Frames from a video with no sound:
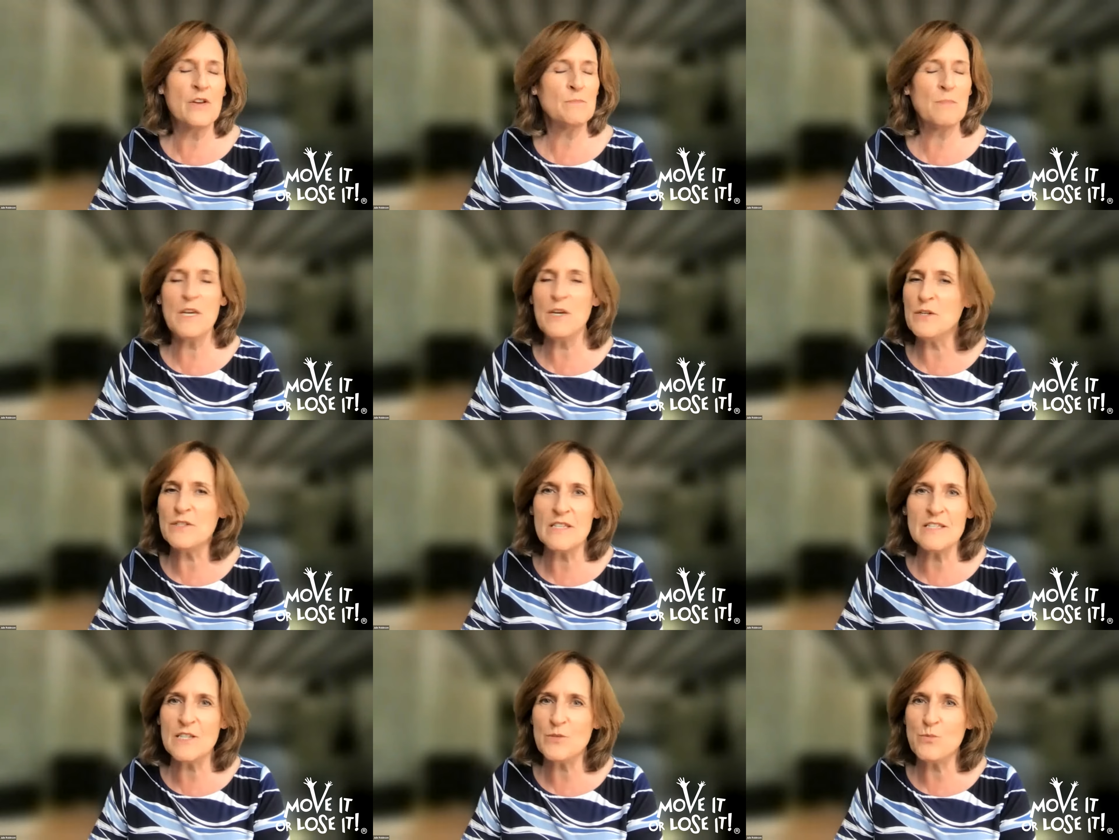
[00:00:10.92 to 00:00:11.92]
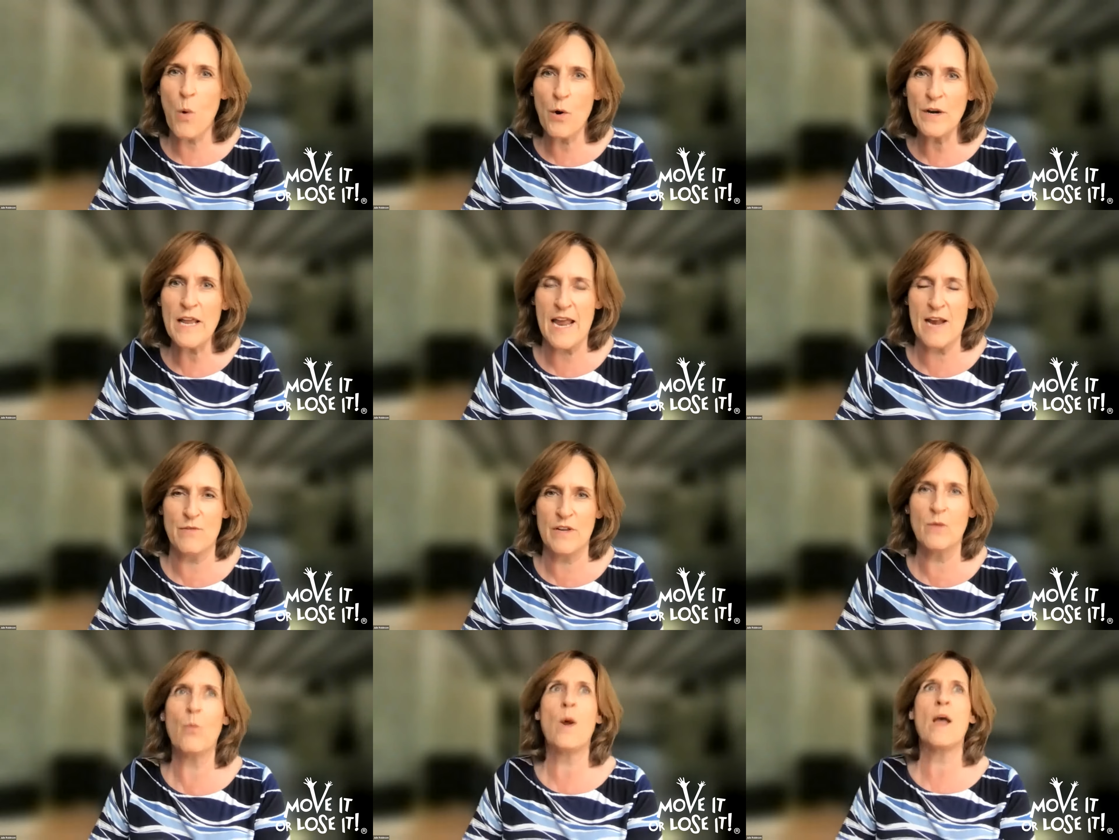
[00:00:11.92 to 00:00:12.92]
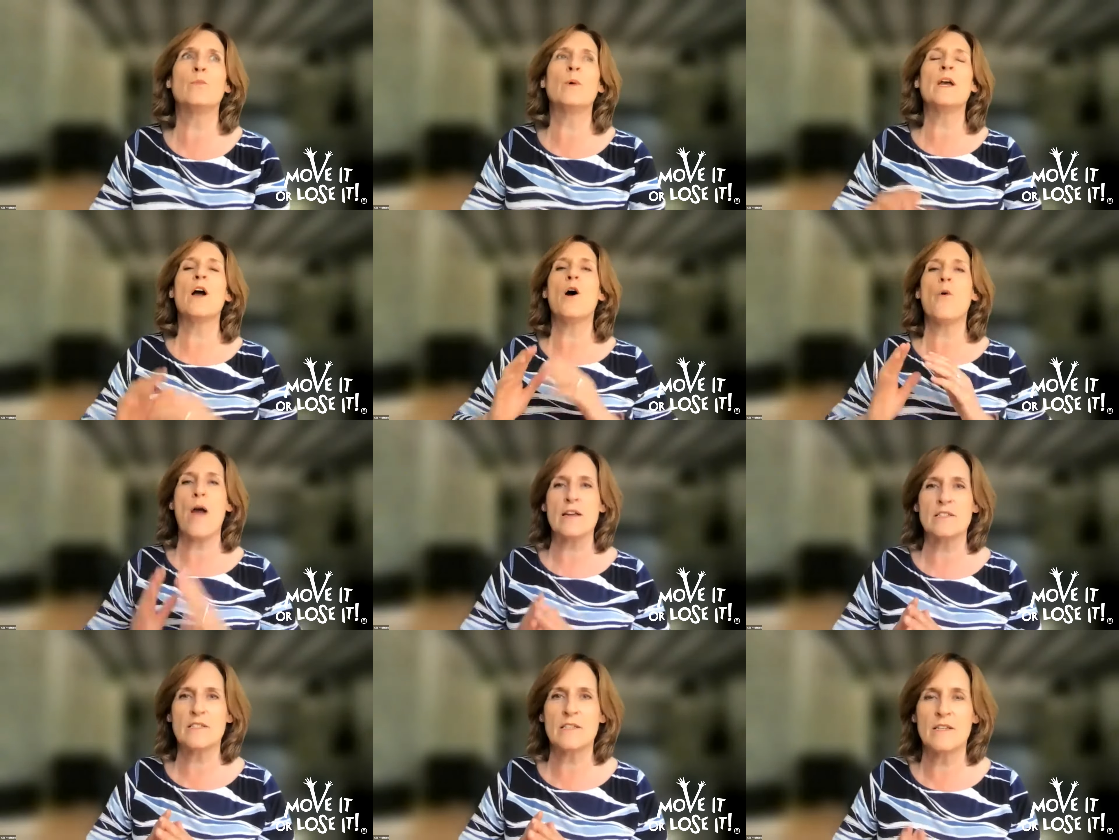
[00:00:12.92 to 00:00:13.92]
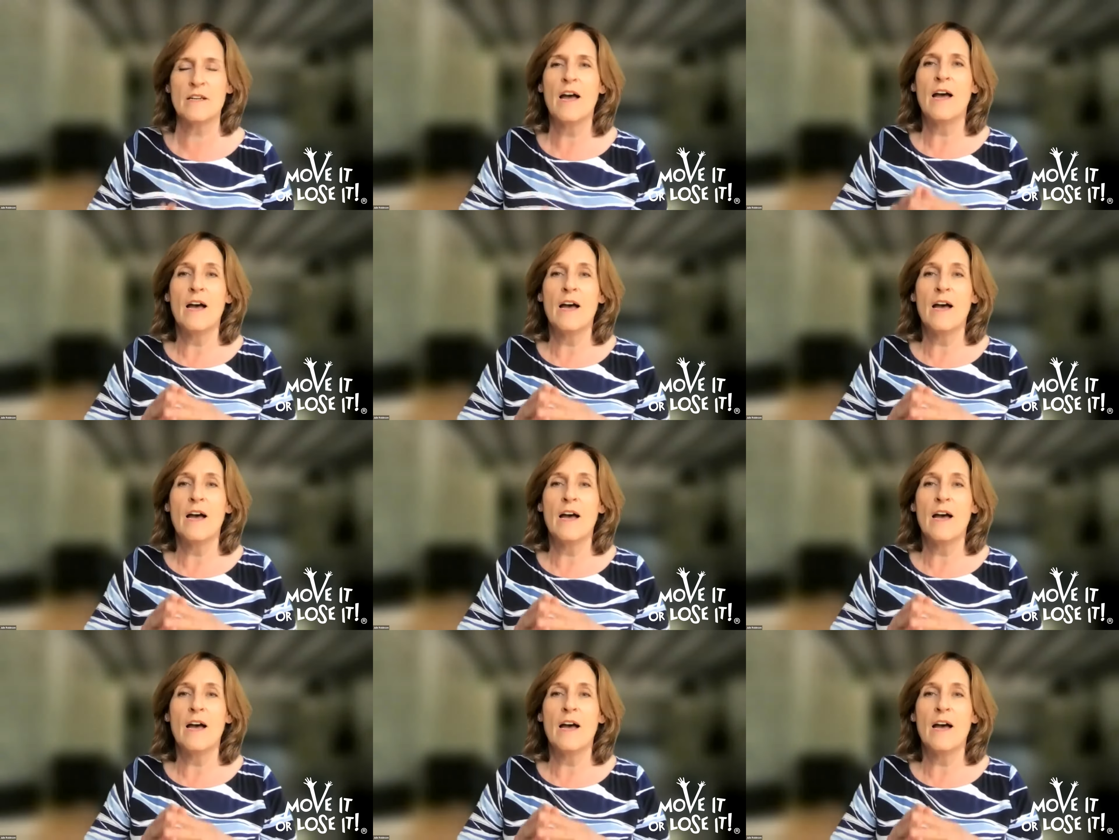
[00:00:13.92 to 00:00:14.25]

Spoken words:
because this is one area where we are asked